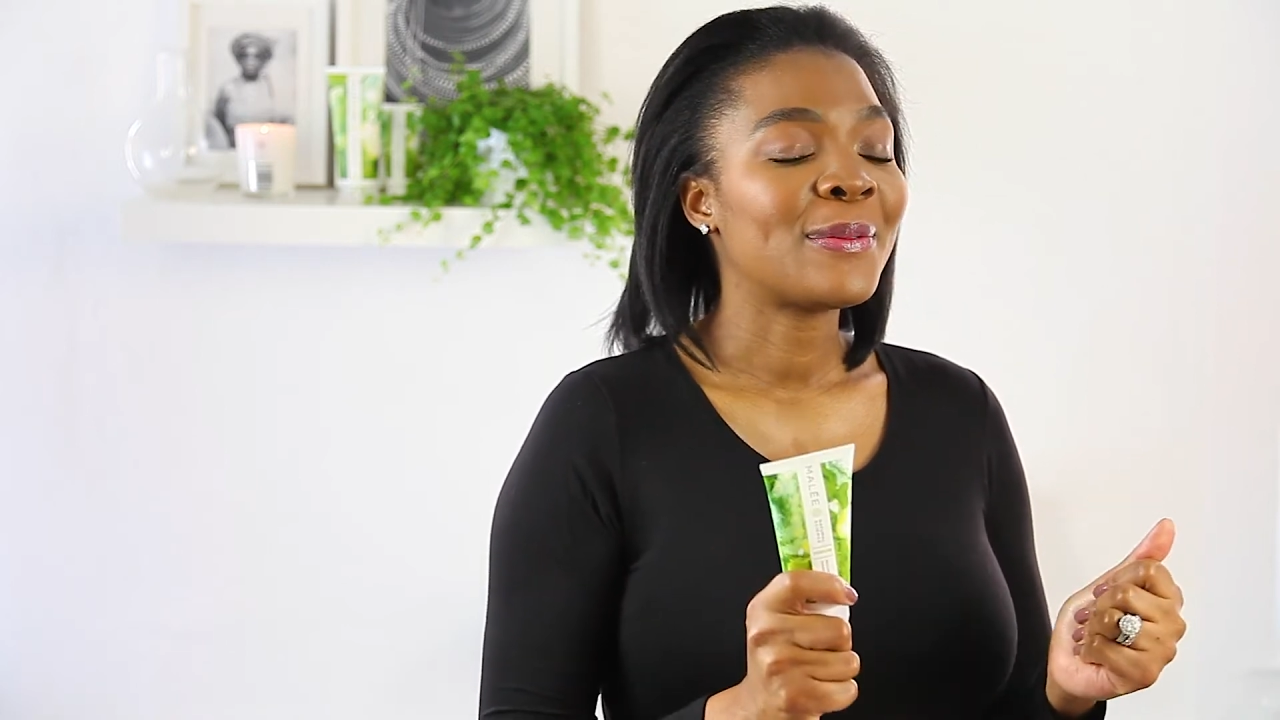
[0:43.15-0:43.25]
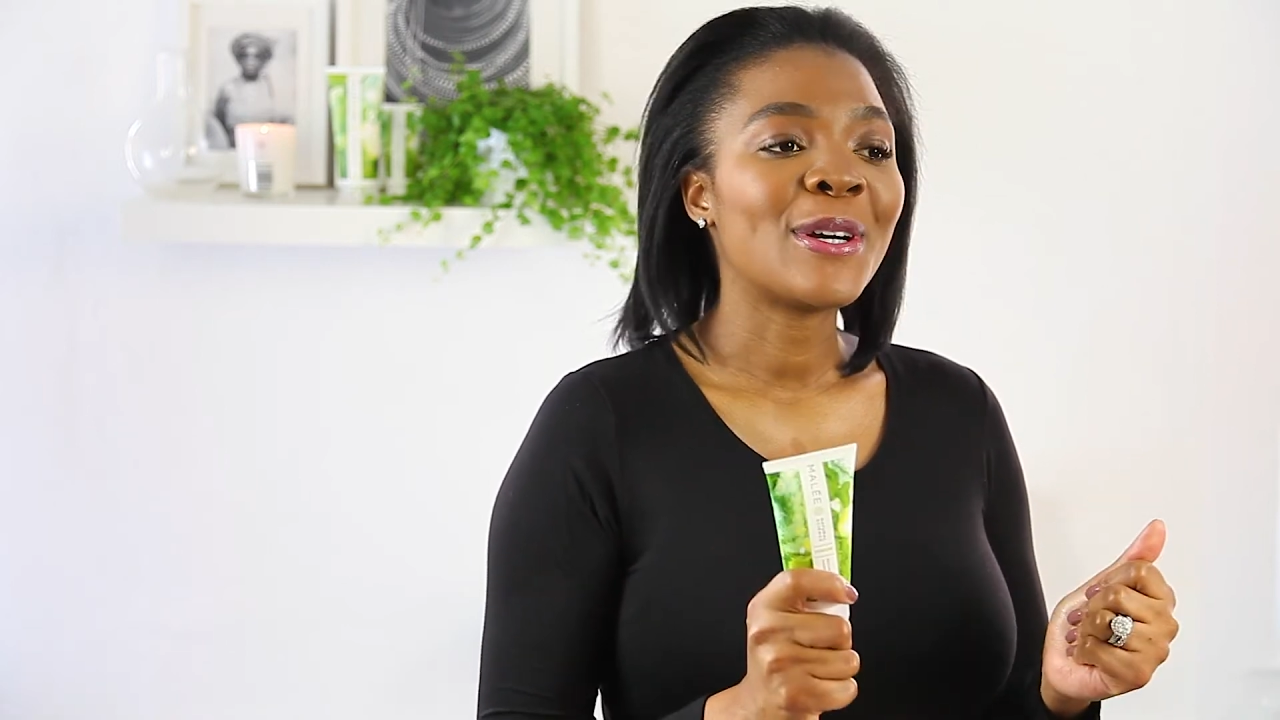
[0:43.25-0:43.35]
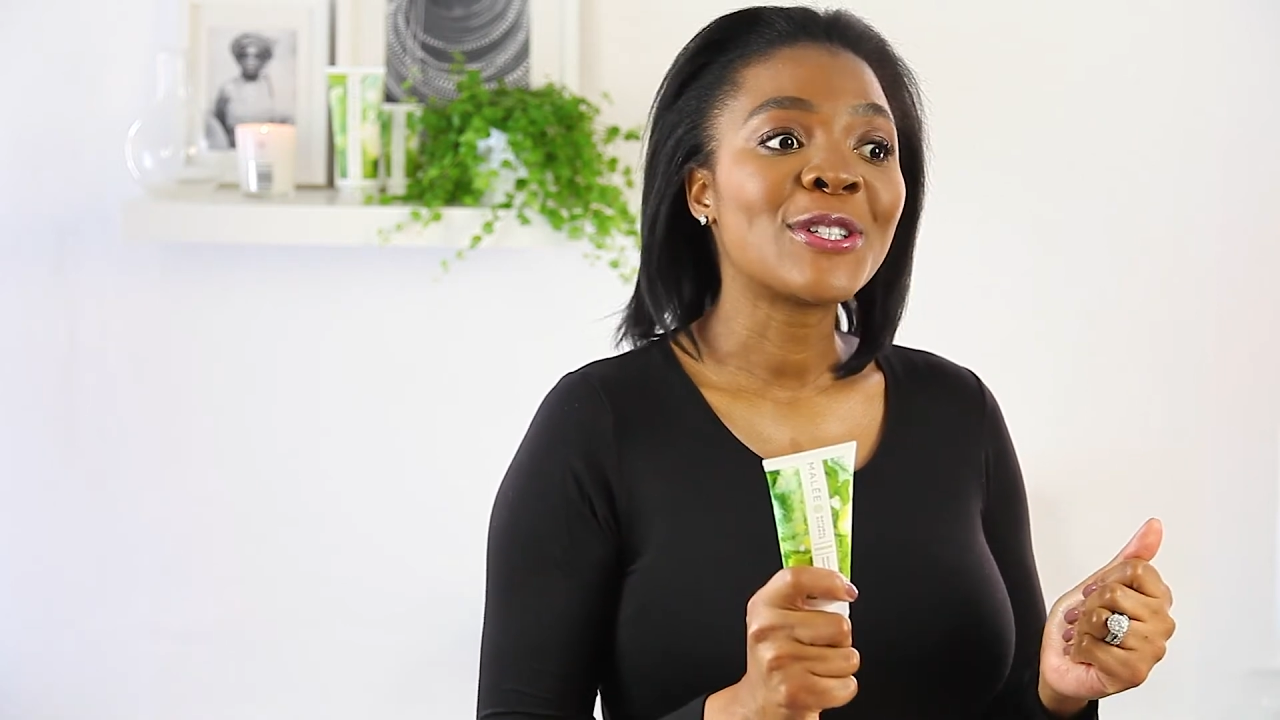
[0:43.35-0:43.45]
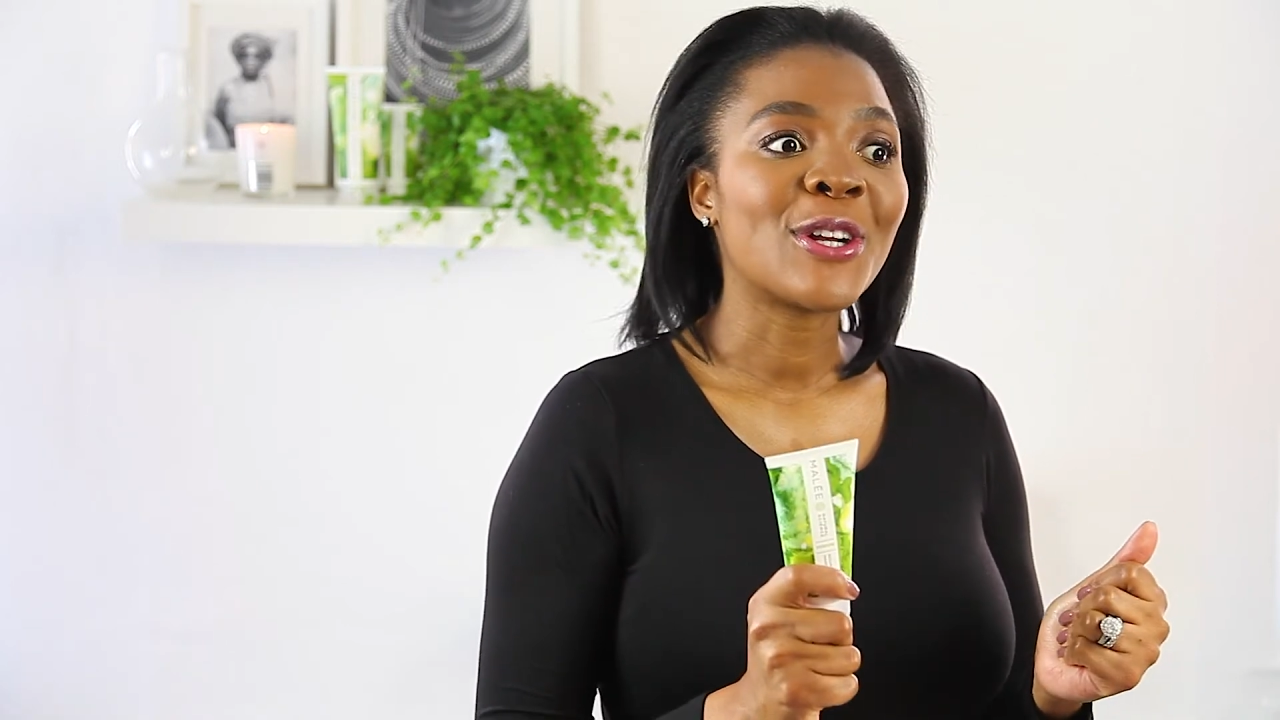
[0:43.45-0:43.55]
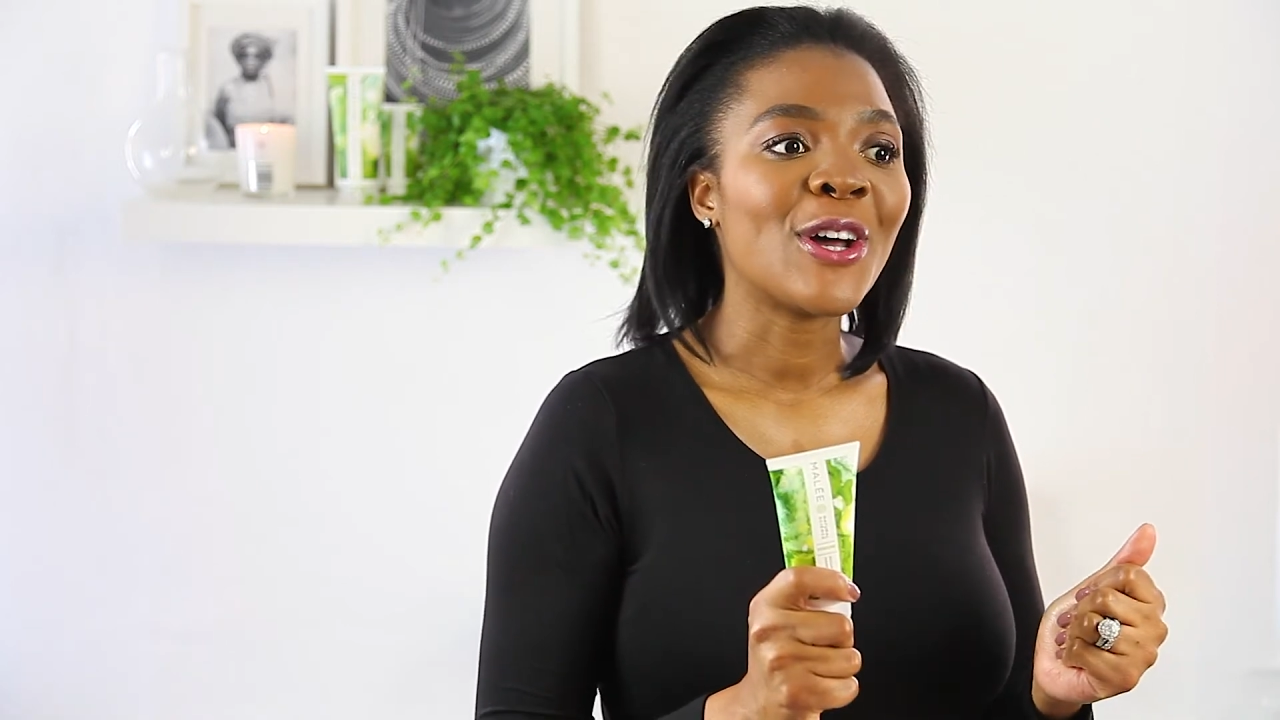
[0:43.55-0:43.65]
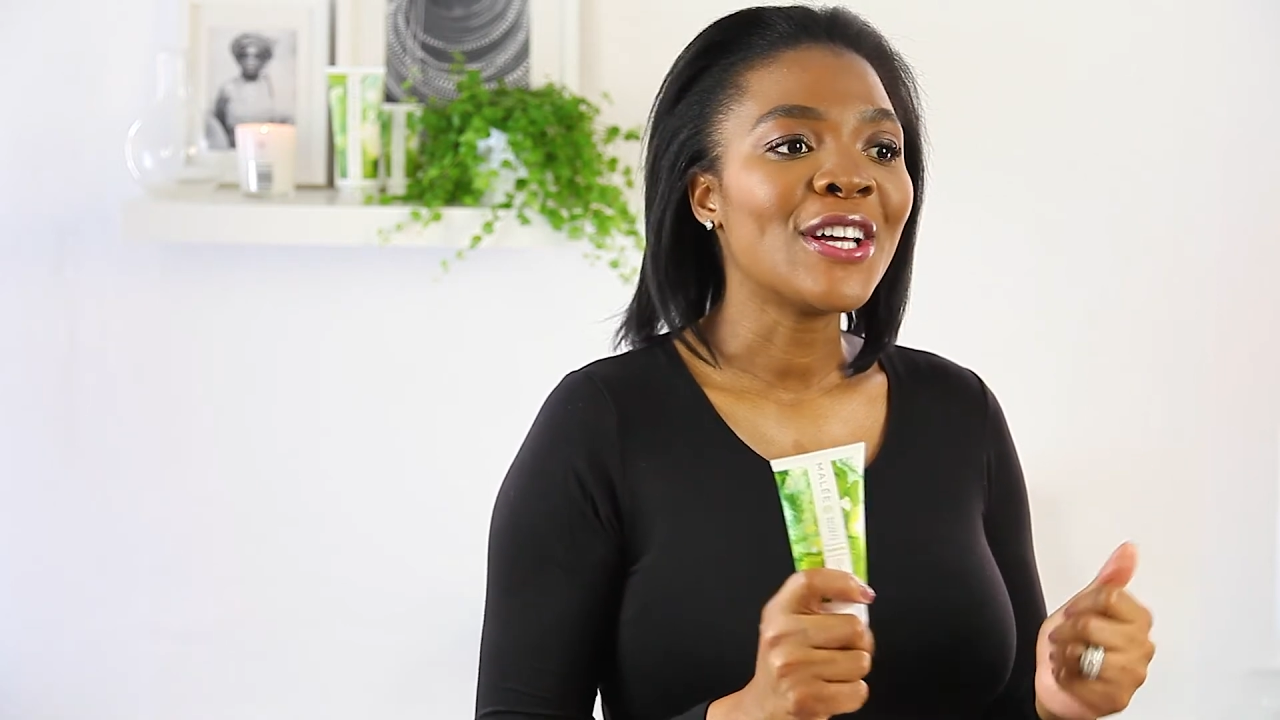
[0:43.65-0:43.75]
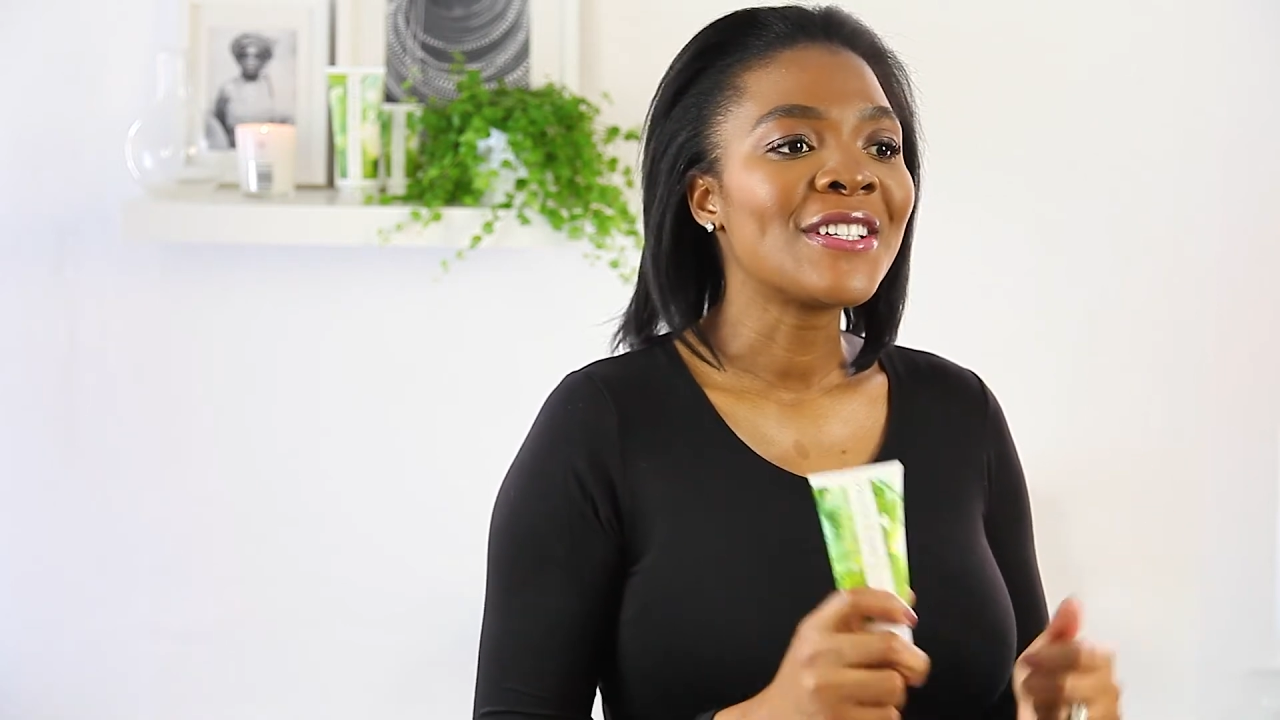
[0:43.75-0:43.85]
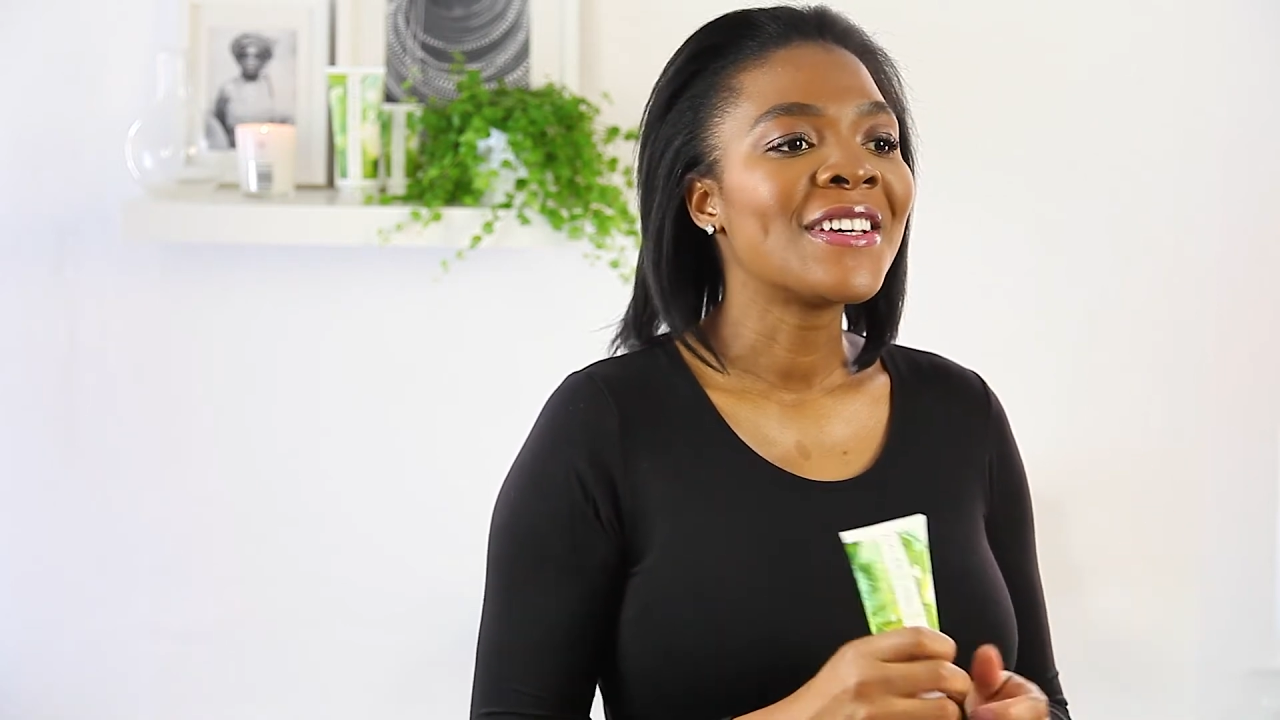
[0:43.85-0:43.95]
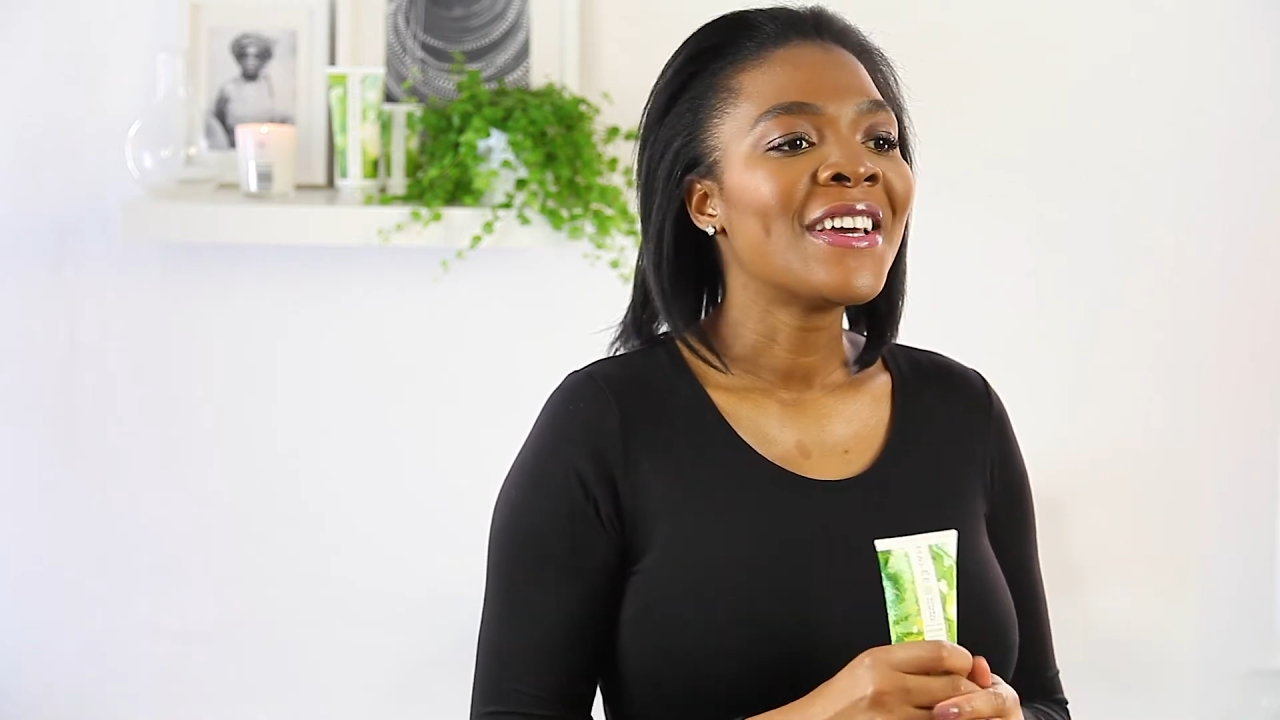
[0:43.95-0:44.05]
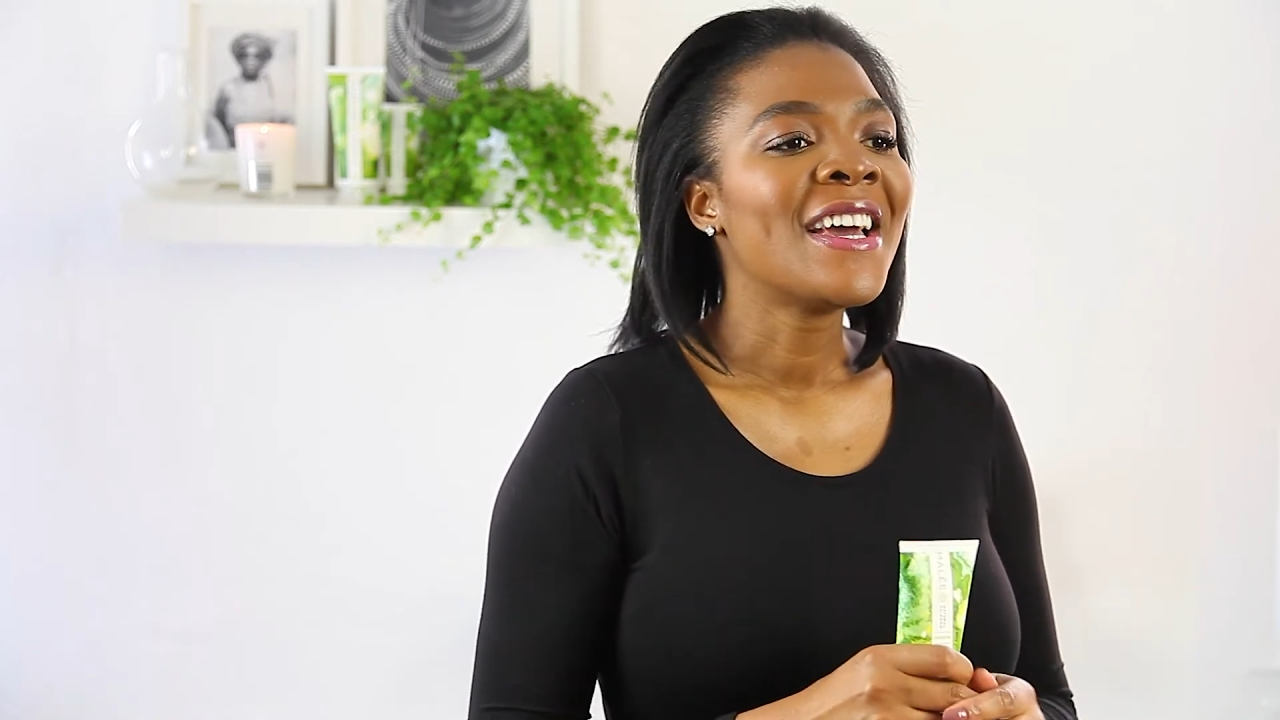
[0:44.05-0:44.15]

wash a lot,